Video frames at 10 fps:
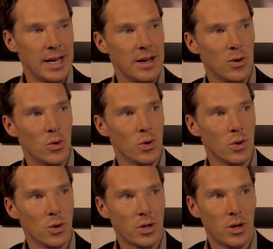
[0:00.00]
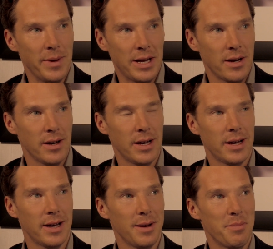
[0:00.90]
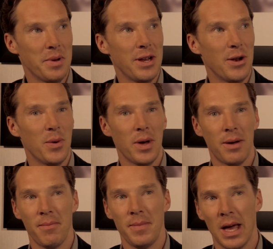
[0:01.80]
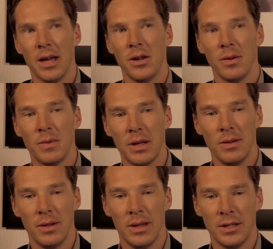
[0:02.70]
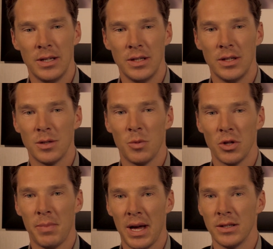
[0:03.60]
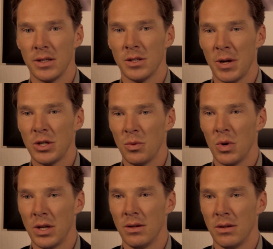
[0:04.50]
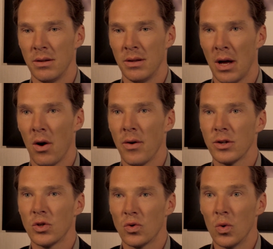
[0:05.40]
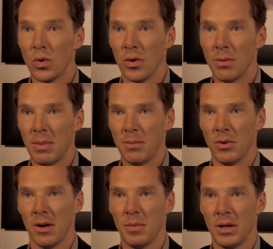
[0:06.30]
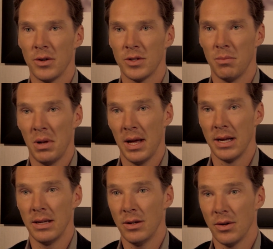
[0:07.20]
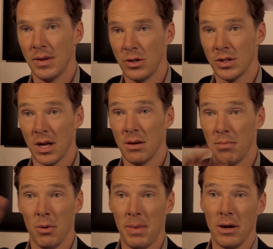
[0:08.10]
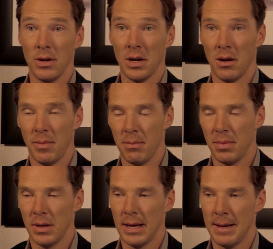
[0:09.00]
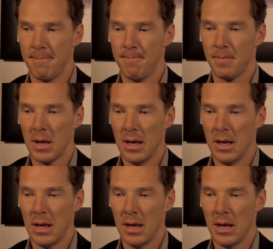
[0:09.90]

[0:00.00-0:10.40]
or, or comic. Uh, but, you know, um, yeah, no, that, it's easy to spot the patterns, especially when there are extraordinary people that I've been asked to play. You know, they just kind of pop out a little bit. But... Um,